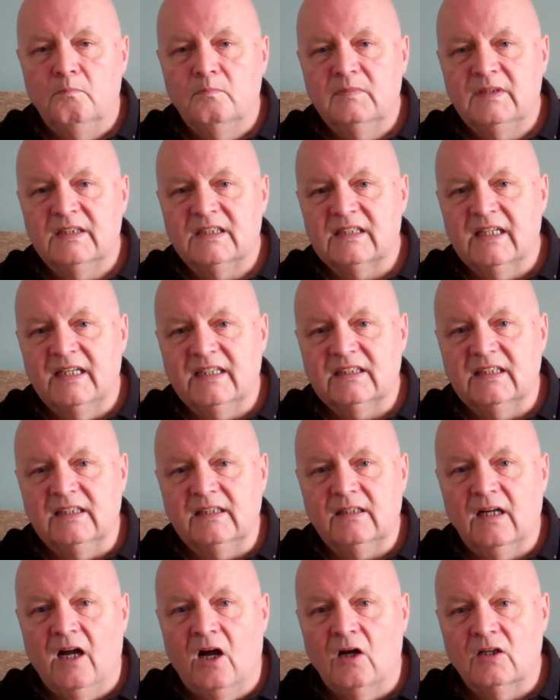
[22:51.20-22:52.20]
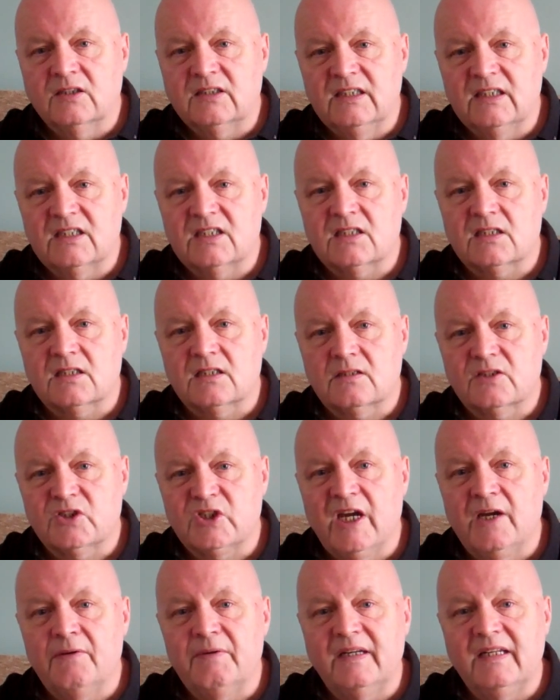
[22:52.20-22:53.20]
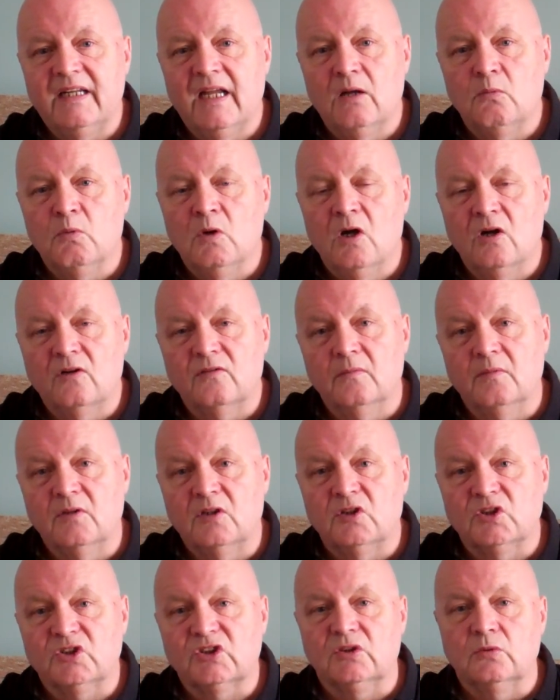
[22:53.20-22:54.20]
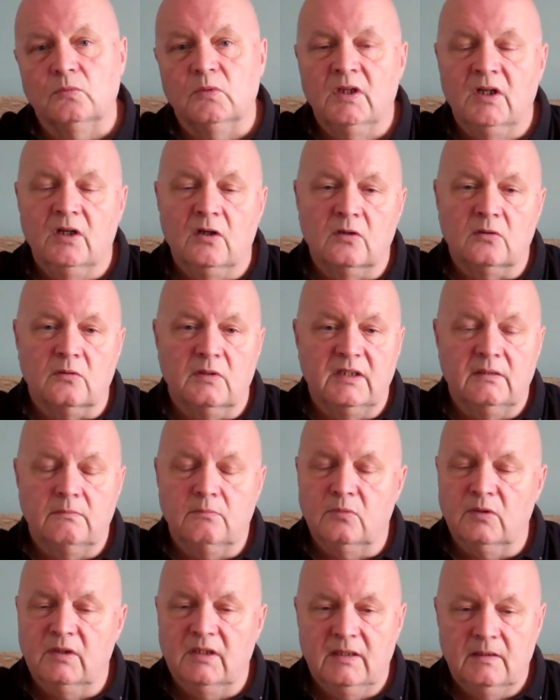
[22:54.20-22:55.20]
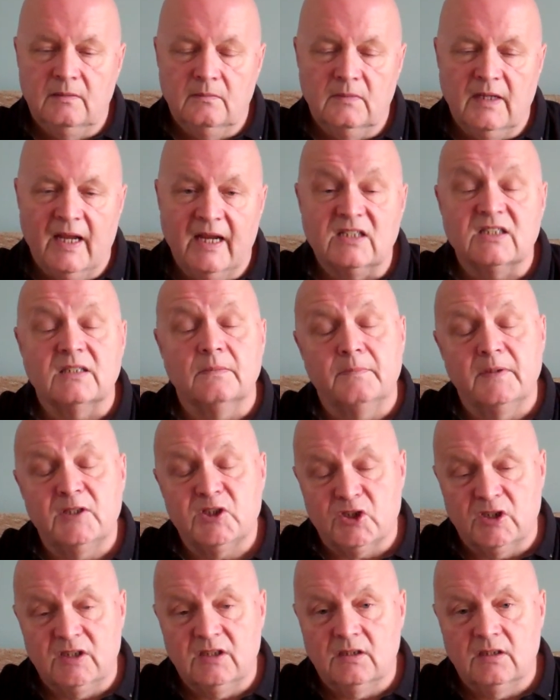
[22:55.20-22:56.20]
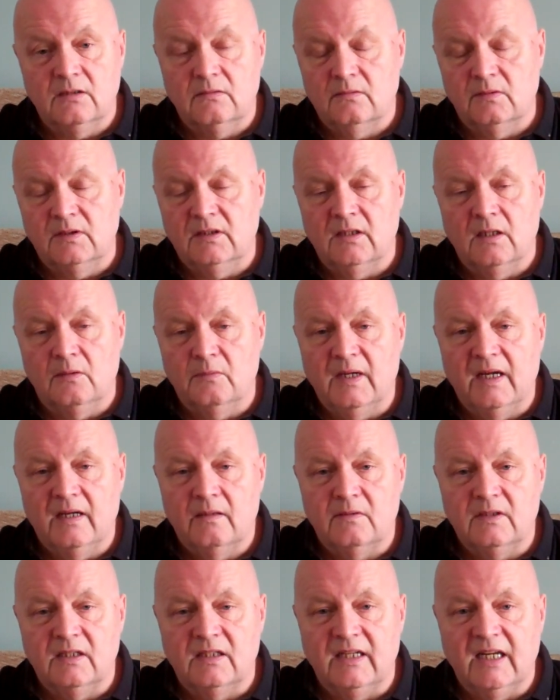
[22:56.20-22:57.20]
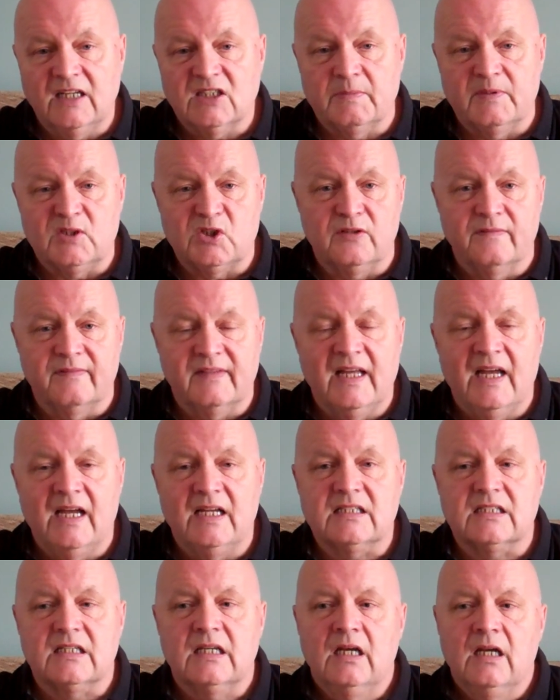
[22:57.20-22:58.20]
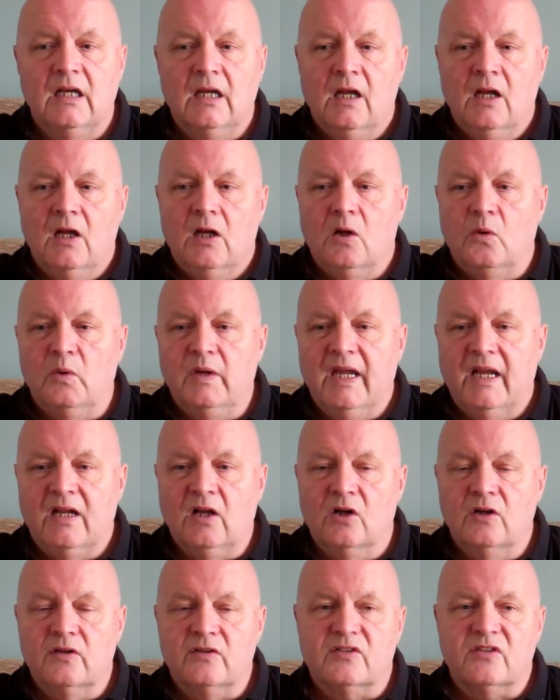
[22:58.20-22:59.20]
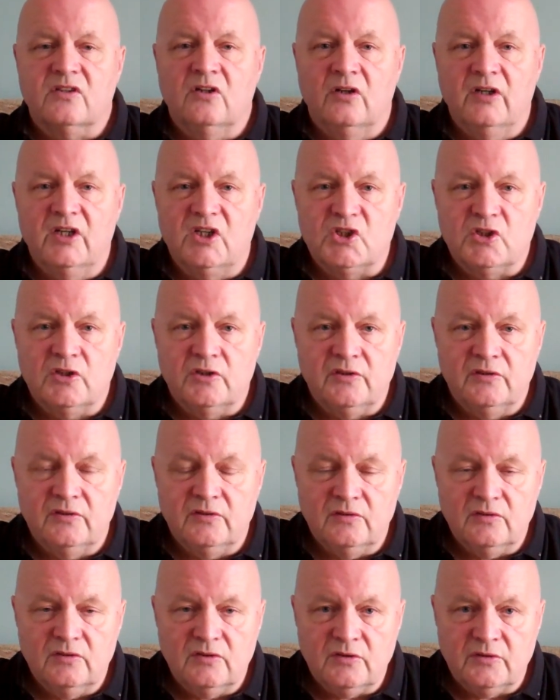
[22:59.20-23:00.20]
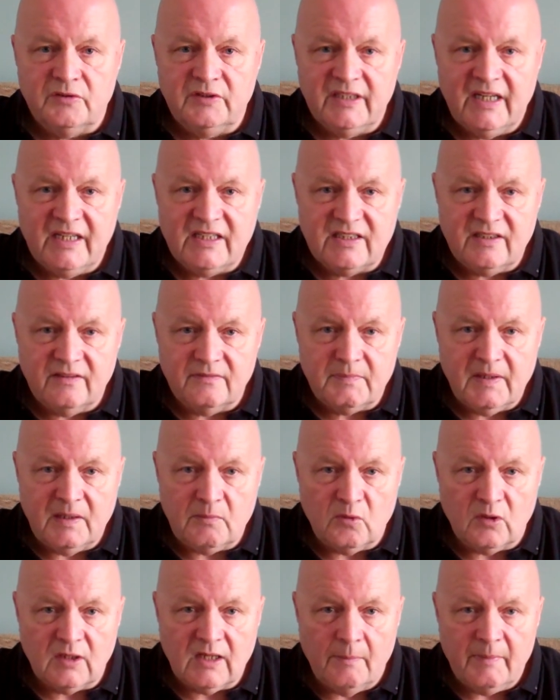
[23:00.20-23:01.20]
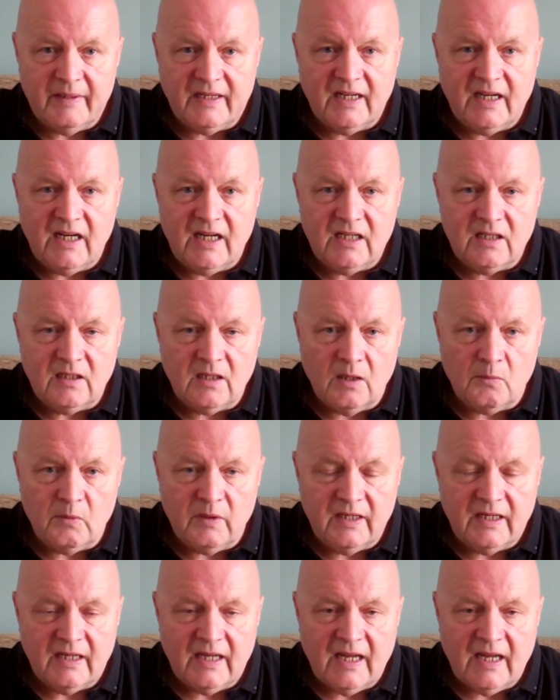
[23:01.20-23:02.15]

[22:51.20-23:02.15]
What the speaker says: dyslexic artists sharing their work from across the world. We did an exhibition of that. We got Scottish creative people coming in. We